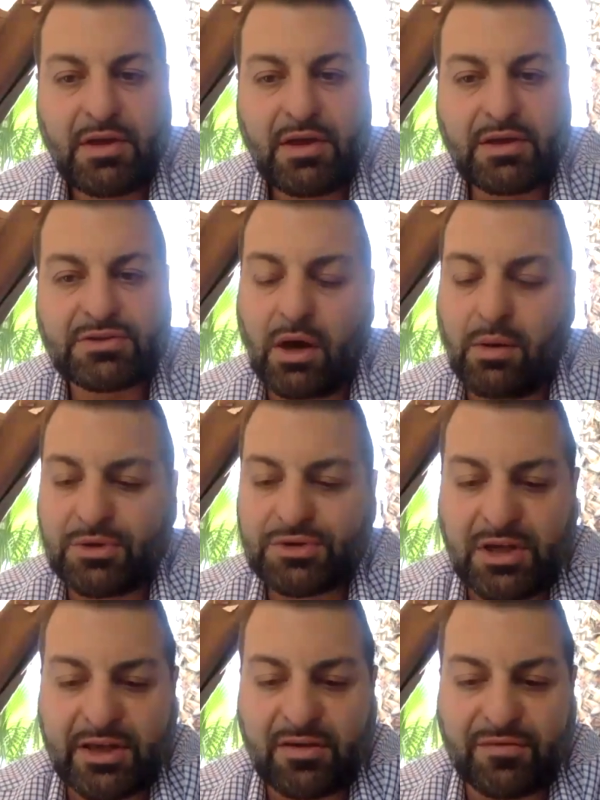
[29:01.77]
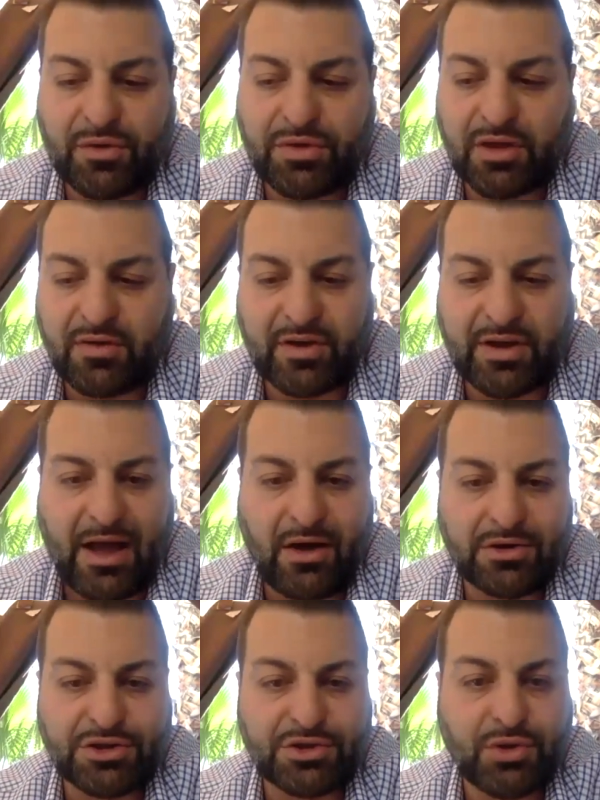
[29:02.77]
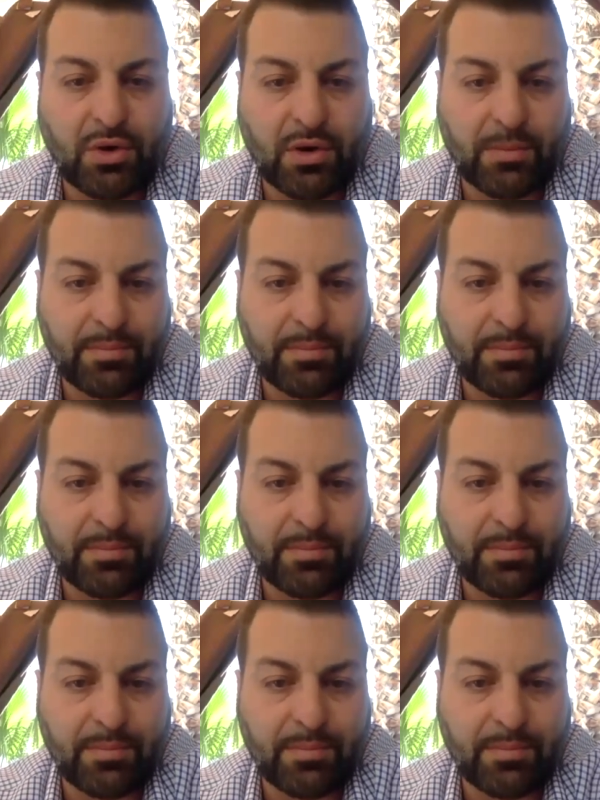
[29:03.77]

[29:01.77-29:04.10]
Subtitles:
It's almost like if you think of a college dorm.